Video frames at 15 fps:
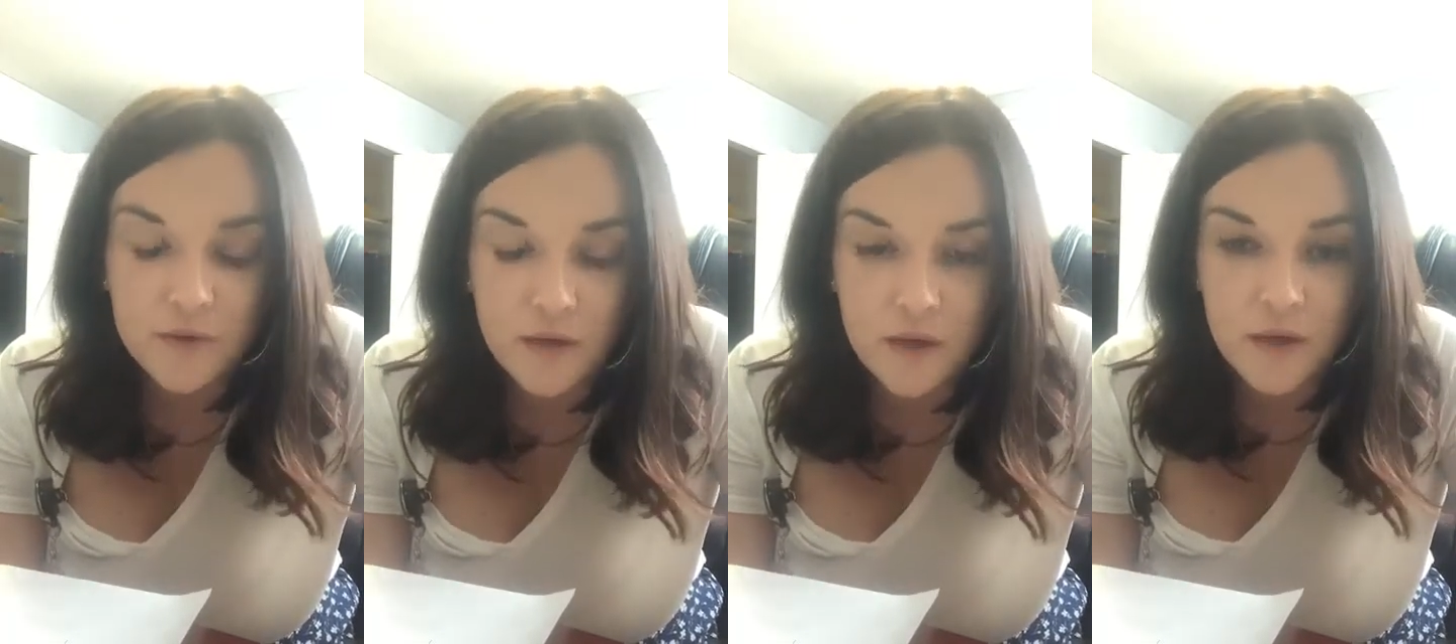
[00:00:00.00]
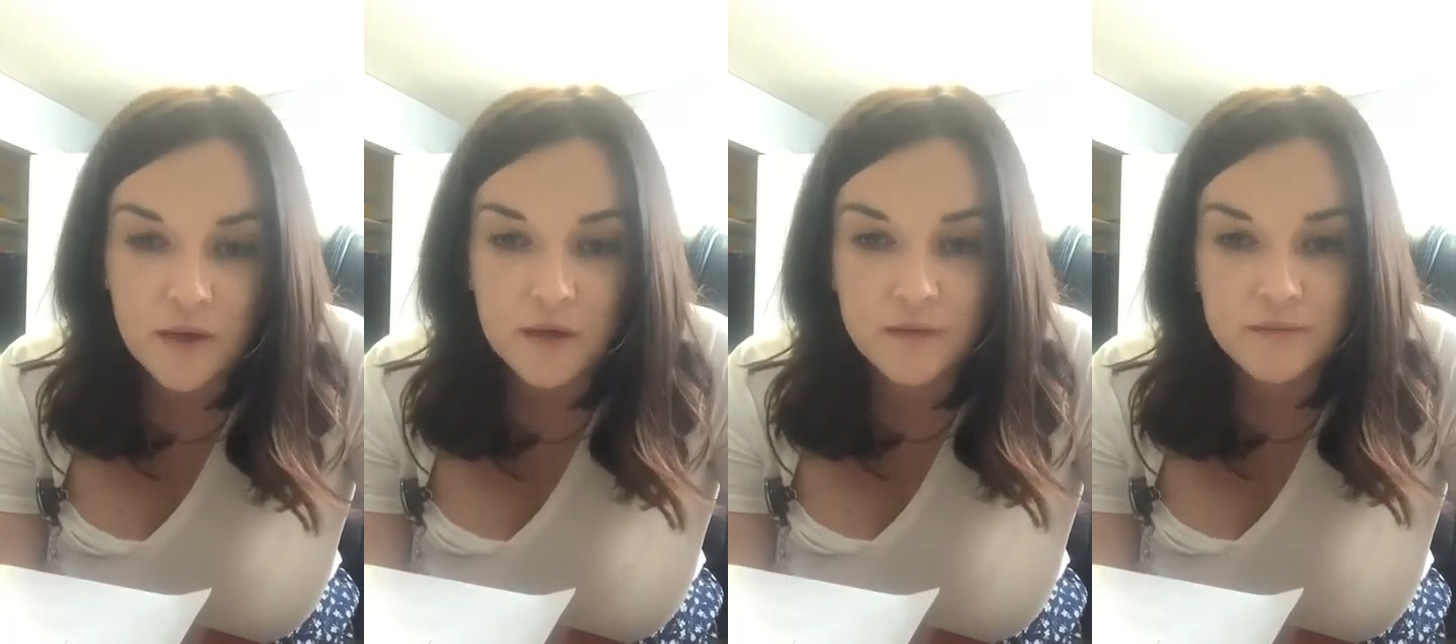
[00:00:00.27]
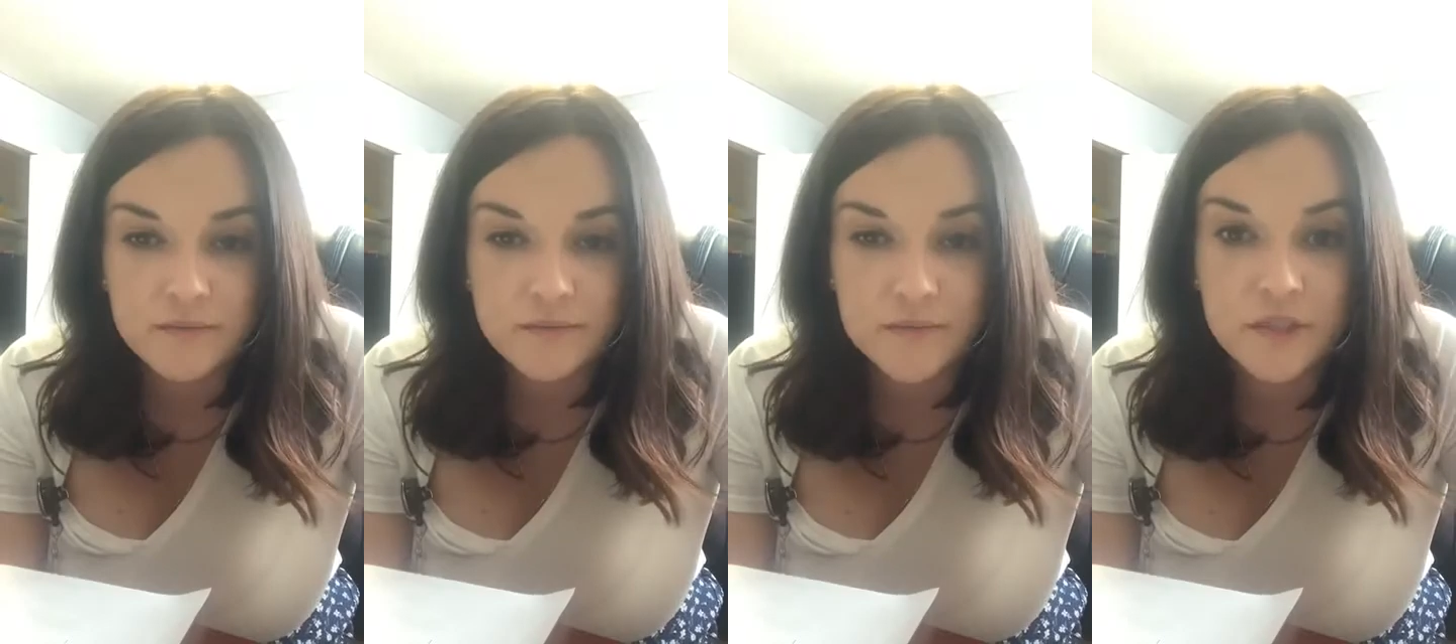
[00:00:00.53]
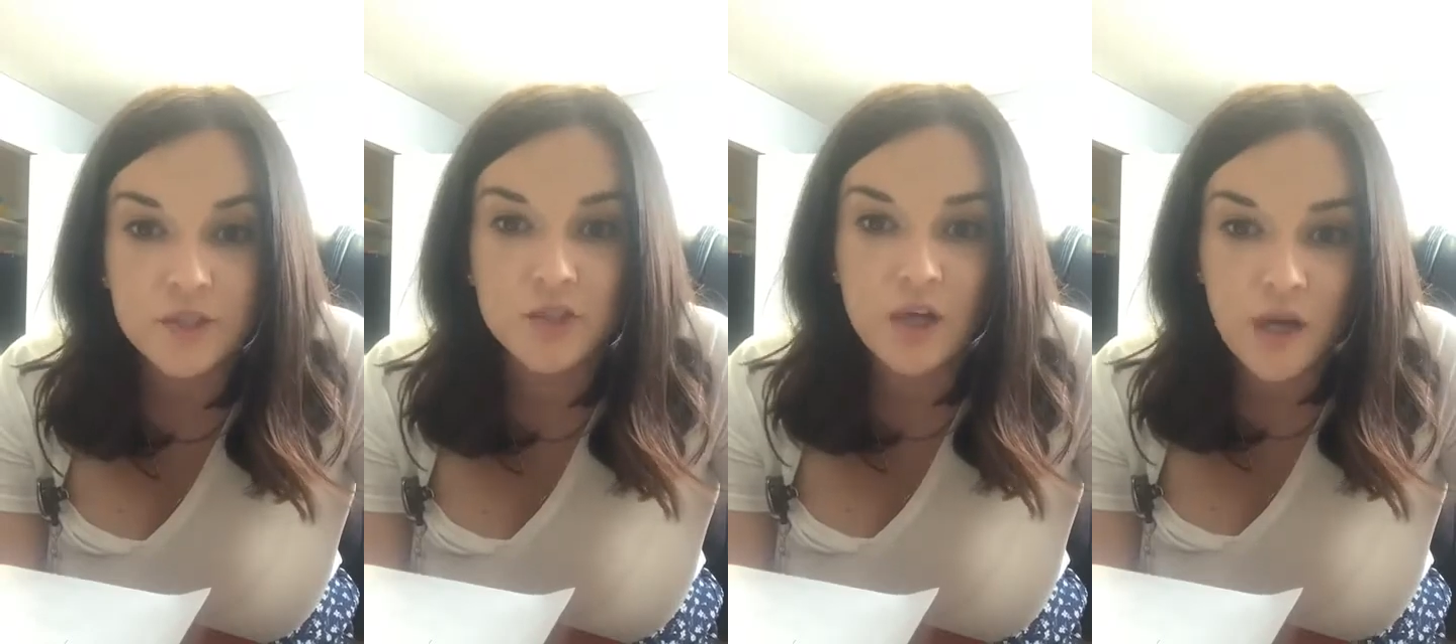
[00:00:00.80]

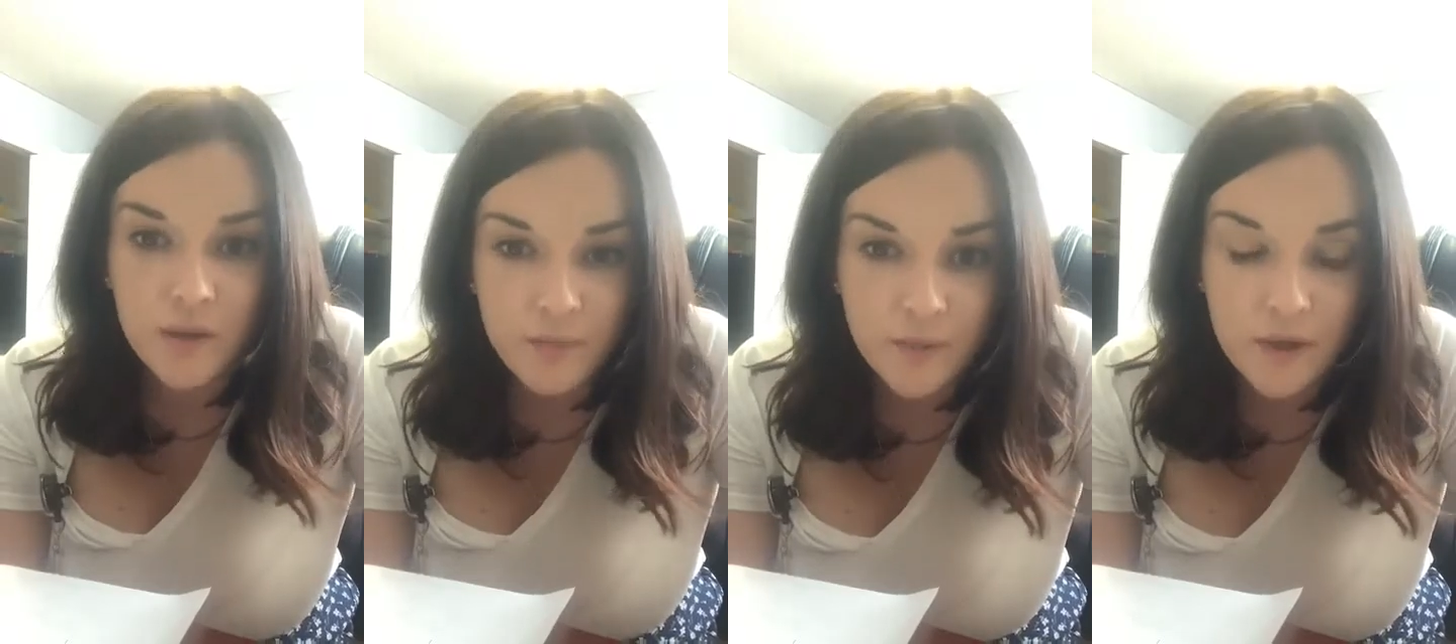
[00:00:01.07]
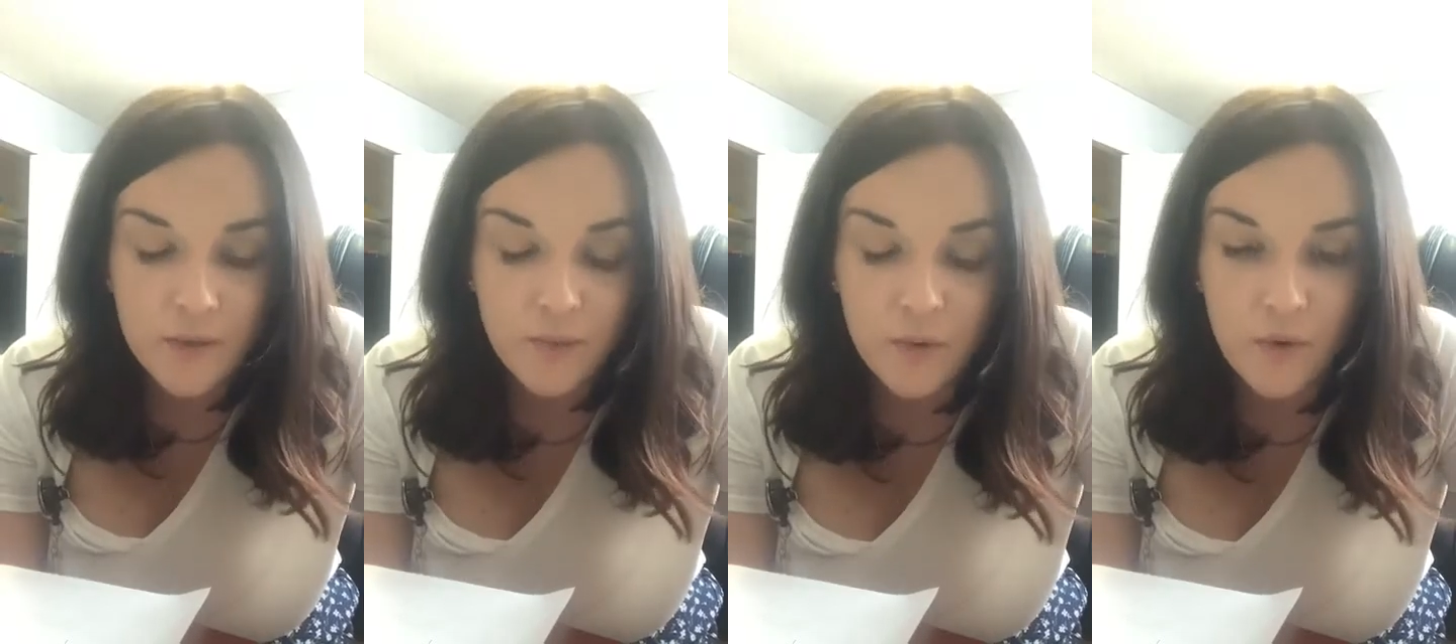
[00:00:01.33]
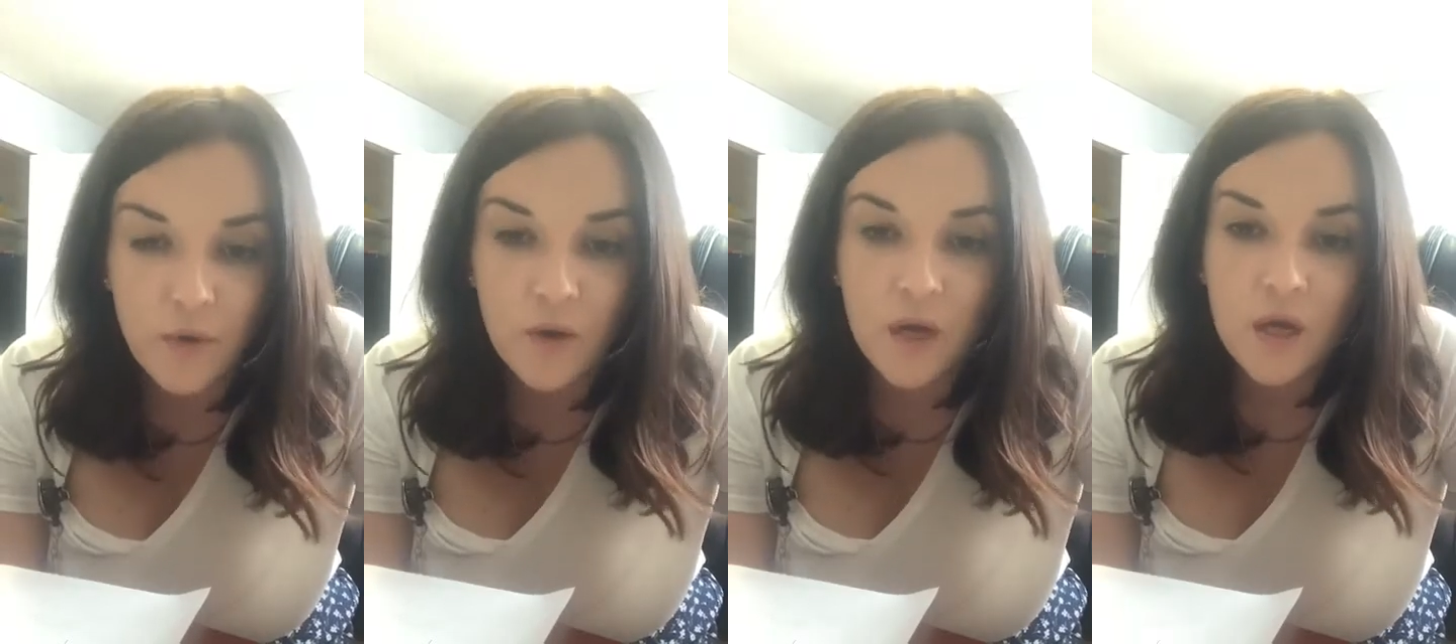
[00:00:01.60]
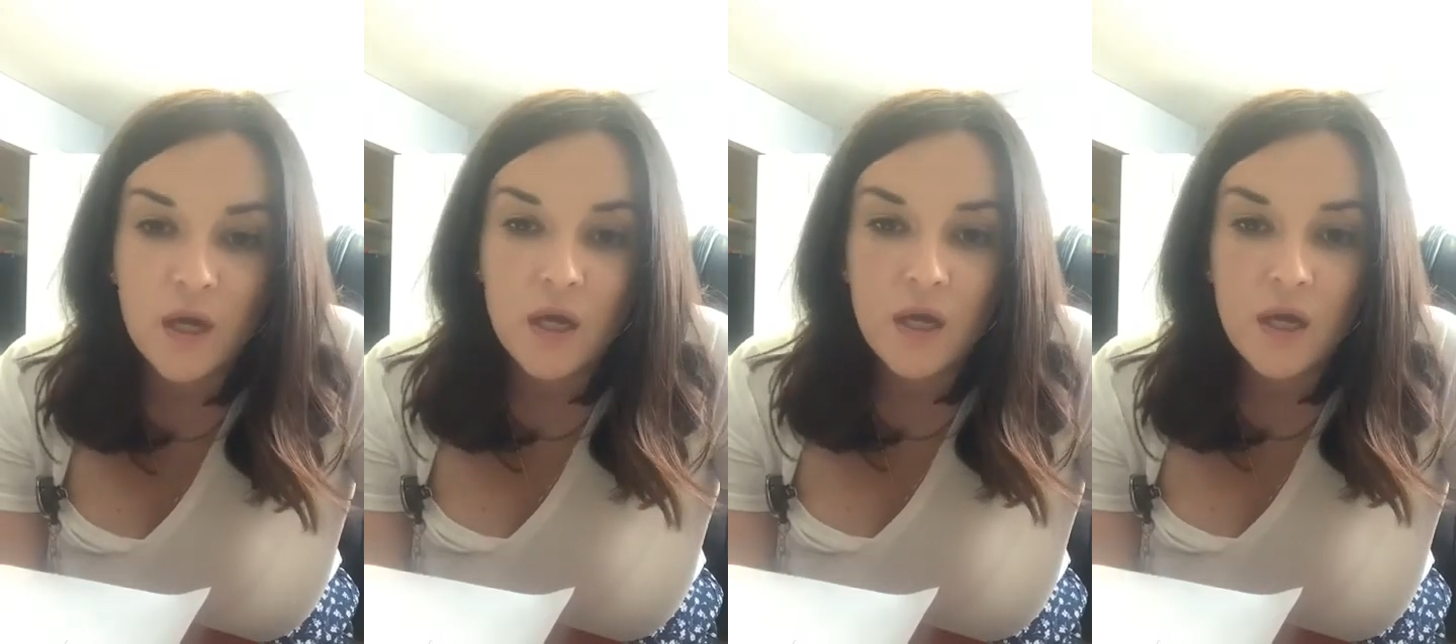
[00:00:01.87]
to shame people.